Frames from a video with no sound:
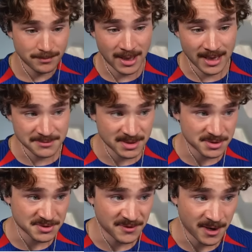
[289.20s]
Black Ops 6
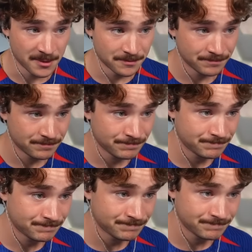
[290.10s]
looks fire.
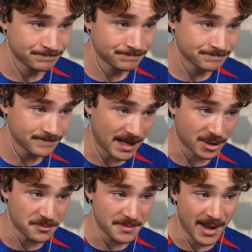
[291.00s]
I
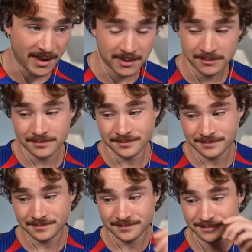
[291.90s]
could be back.
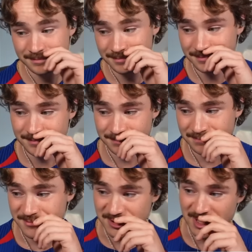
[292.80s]

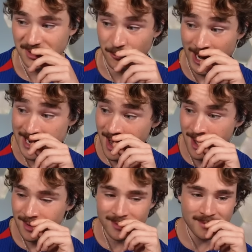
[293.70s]
Just kidding. Reyna? Oh!